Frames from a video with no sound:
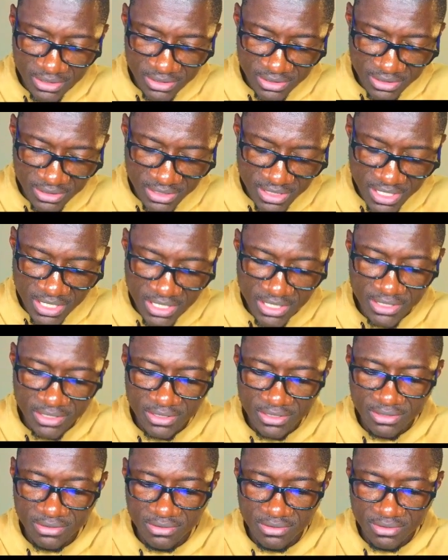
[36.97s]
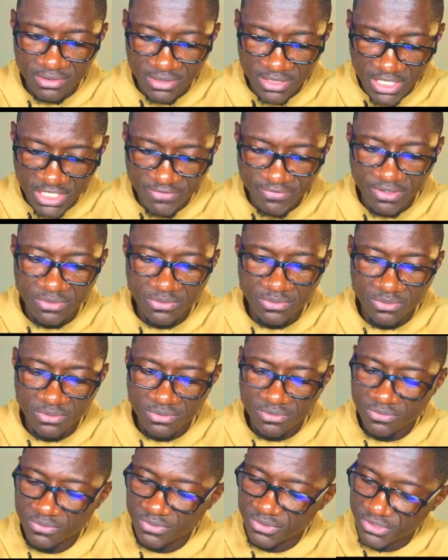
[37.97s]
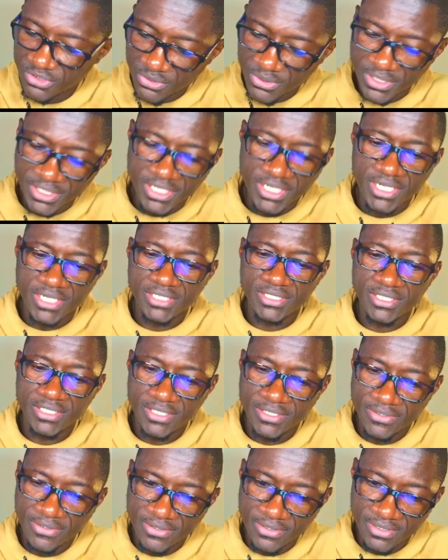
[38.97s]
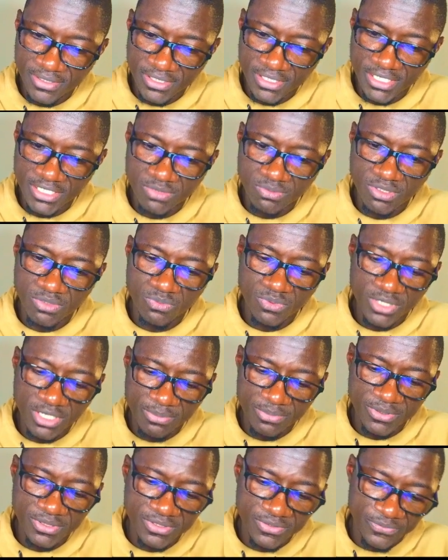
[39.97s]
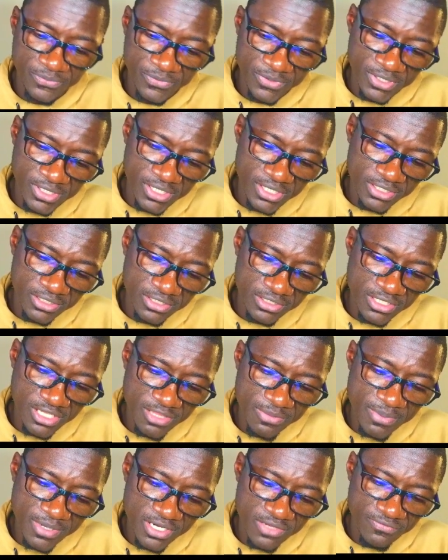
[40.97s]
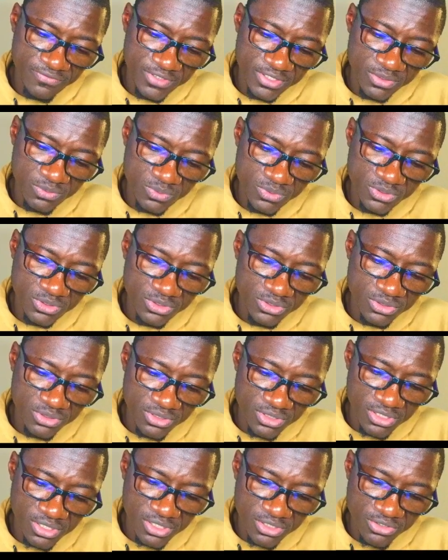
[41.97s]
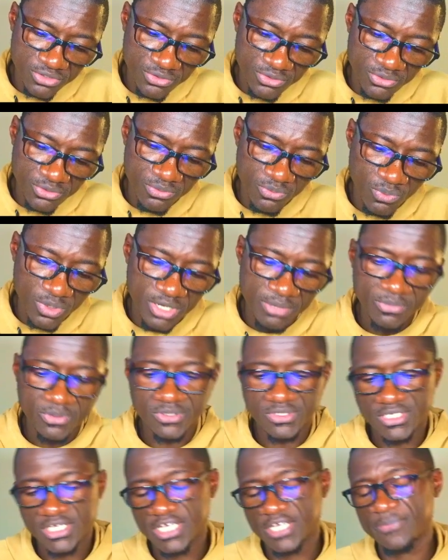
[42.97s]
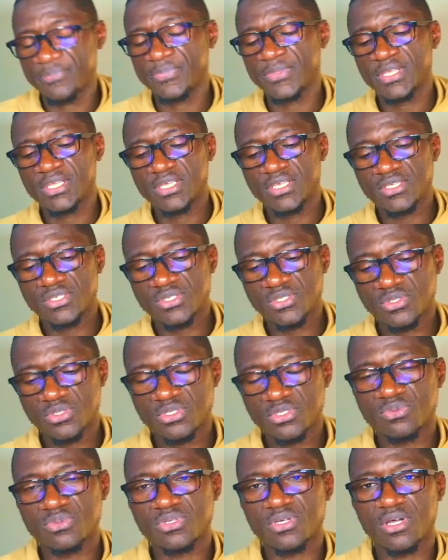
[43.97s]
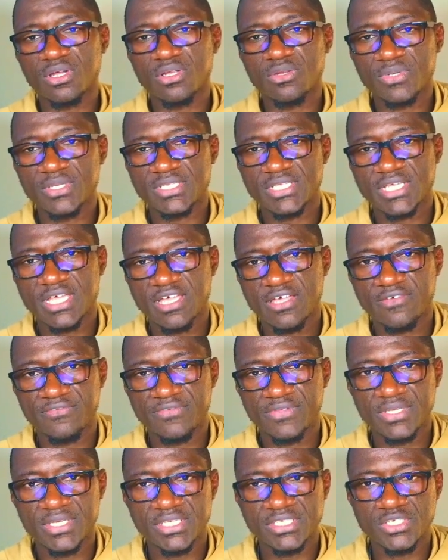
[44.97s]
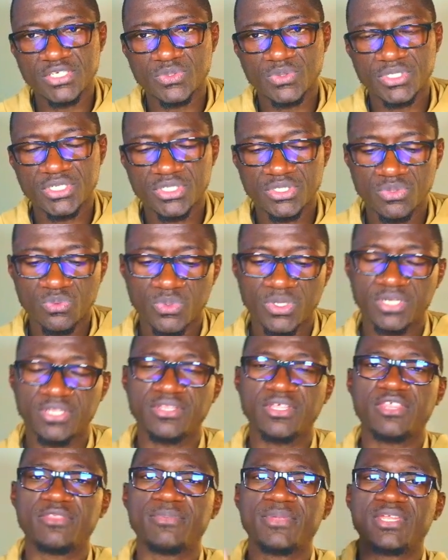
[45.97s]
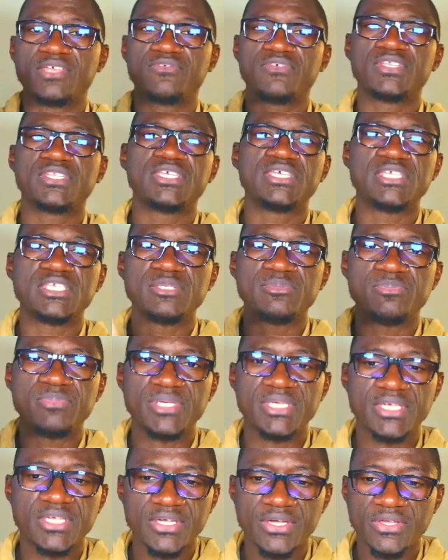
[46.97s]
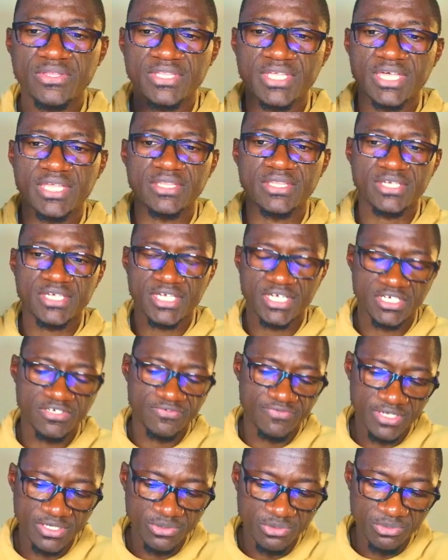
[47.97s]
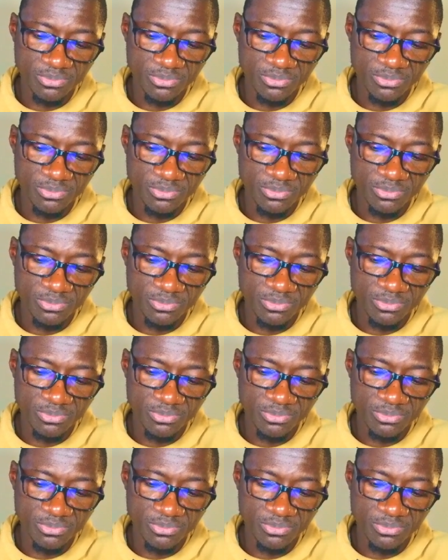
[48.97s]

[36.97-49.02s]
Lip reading: Then cash value will grow again. Guess what will happen? Death benefit will grow one more time. So you will always have a situation where the death benefit is bigger than the cash value.